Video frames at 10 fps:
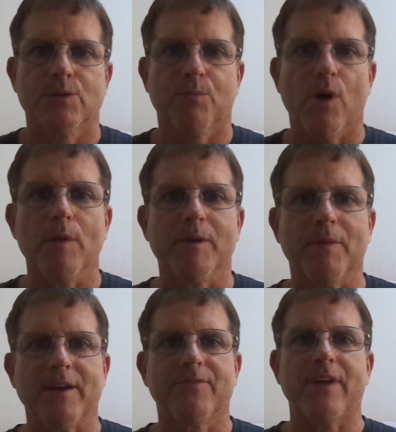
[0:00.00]
probably
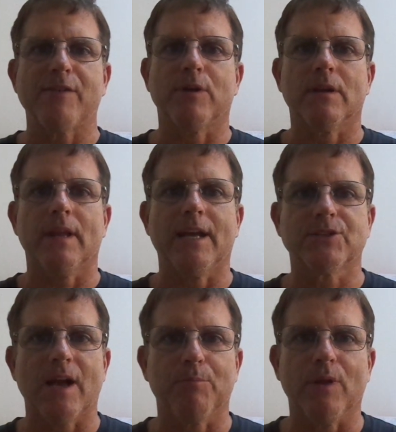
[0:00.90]
my favorite Lake
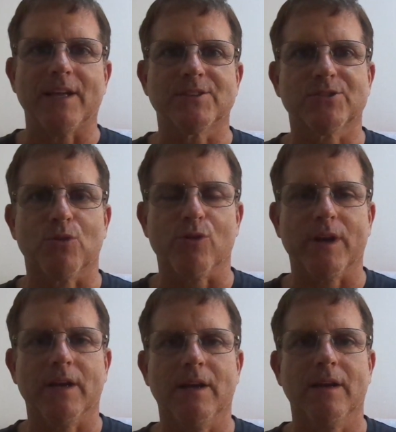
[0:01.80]
Champlain
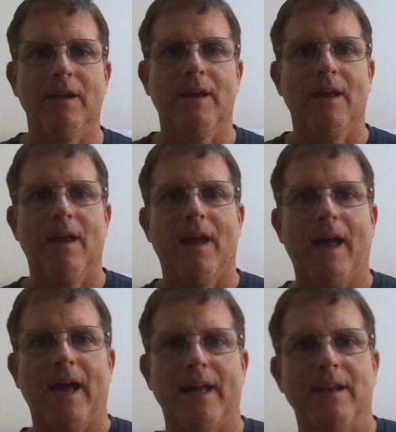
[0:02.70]
story
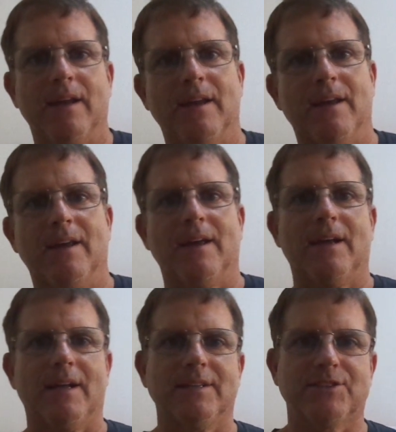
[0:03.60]
had
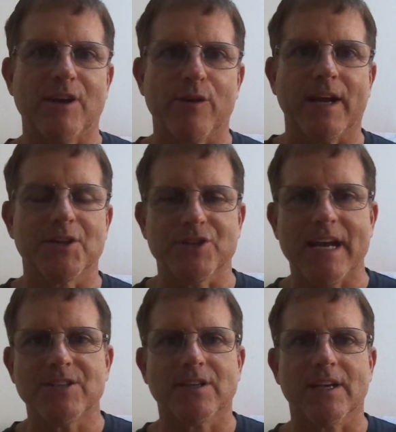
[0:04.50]
Jerry and
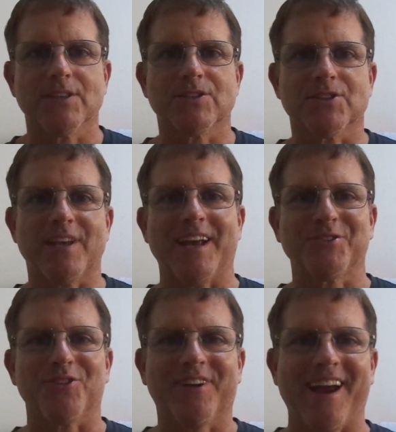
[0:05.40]
Jason as the
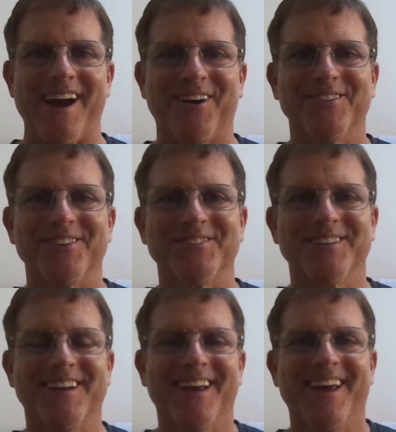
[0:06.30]
central characters.
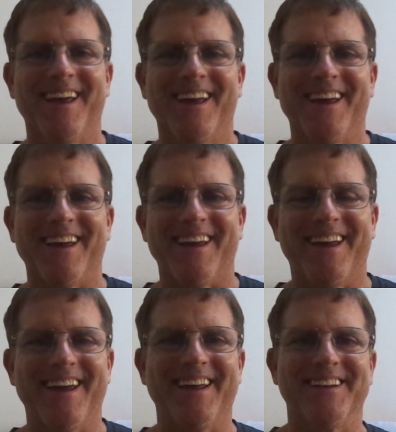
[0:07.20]

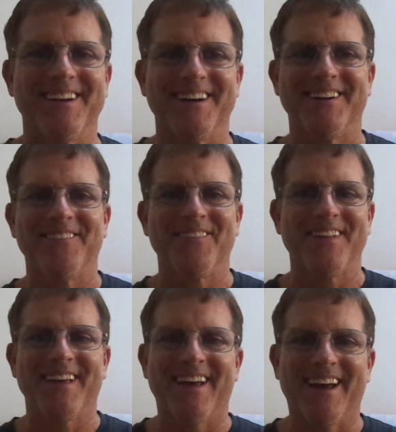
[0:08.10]
And uh,
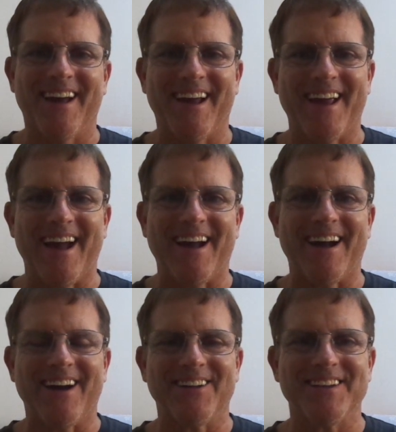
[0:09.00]

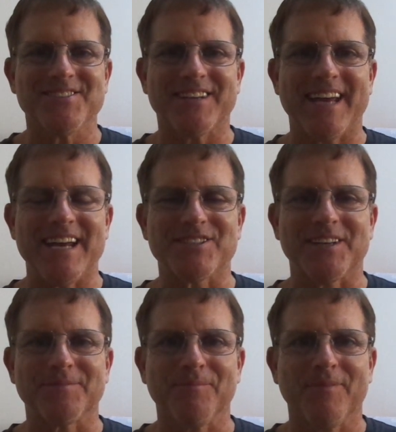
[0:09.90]
on this
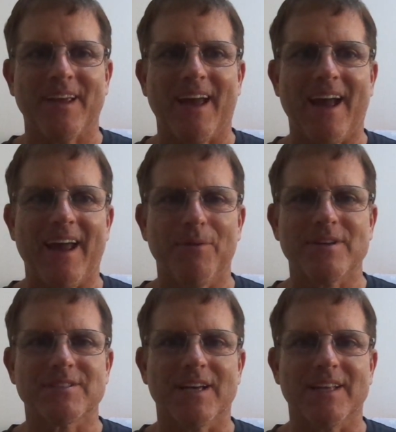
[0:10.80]
occasion, it
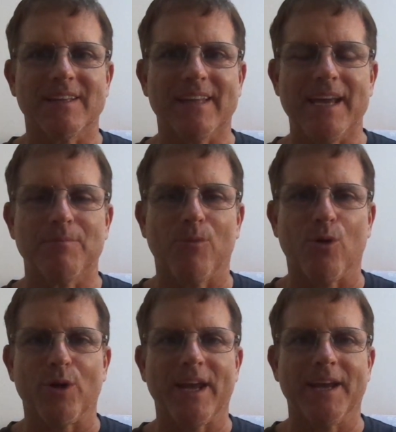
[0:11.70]
was a late
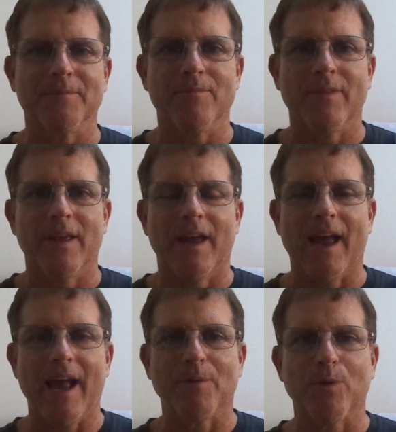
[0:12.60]
morning
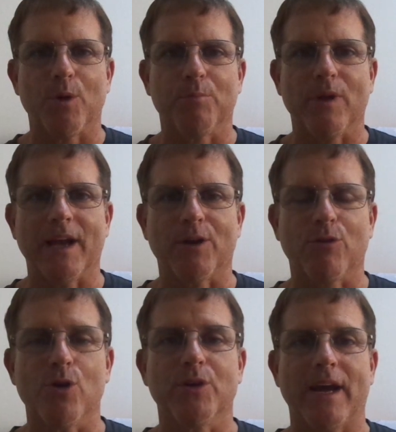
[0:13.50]
and we were playing
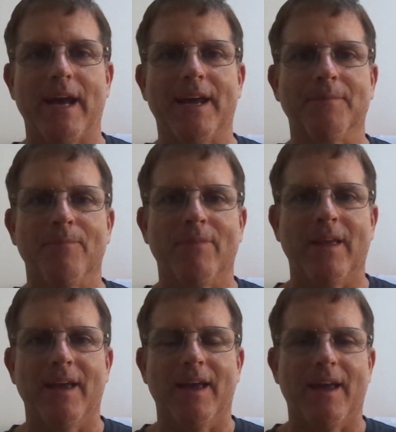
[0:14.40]
croquet.
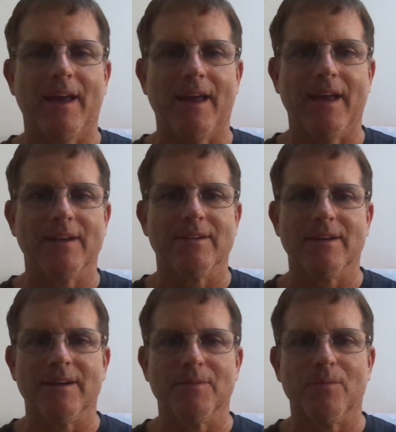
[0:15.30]
And
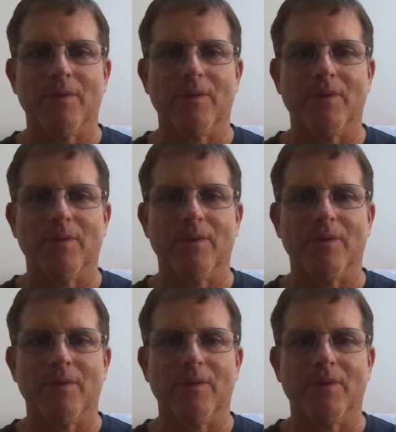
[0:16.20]
uh,